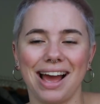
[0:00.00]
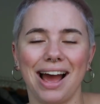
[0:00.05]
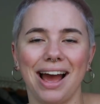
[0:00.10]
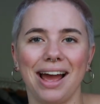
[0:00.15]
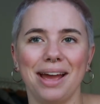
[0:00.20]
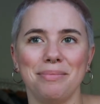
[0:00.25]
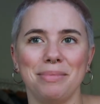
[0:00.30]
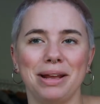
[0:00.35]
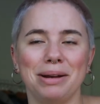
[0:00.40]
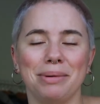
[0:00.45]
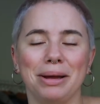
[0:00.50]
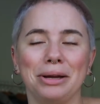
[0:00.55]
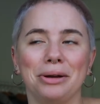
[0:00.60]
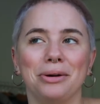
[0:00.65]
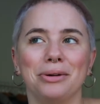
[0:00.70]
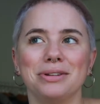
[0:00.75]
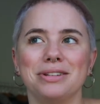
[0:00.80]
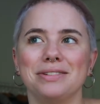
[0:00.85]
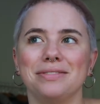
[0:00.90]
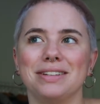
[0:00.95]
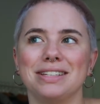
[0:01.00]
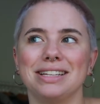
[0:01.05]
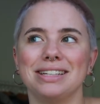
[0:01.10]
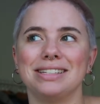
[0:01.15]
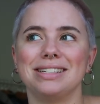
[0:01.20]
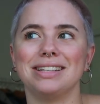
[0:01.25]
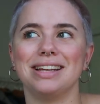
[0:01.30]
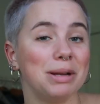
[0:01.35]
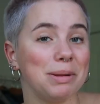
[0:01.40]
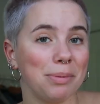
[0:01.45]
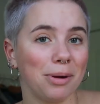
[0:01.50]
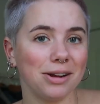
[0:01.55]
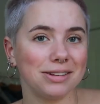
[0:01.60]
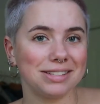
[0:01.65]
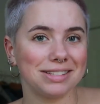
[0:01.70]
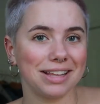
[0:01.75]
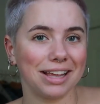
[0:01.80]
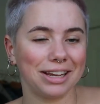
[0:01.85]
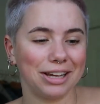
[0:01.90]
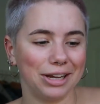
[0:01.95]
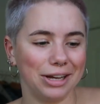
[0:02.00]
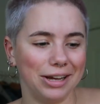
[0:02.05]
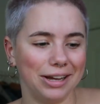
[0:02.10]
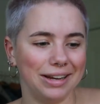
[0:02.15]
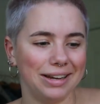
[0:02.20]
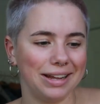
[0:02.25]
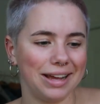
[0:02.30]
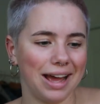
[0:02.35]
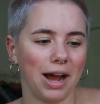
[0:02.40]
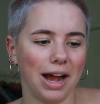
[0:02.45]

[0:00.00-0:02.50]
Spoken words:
I made it my goal to visit as many parks as I could.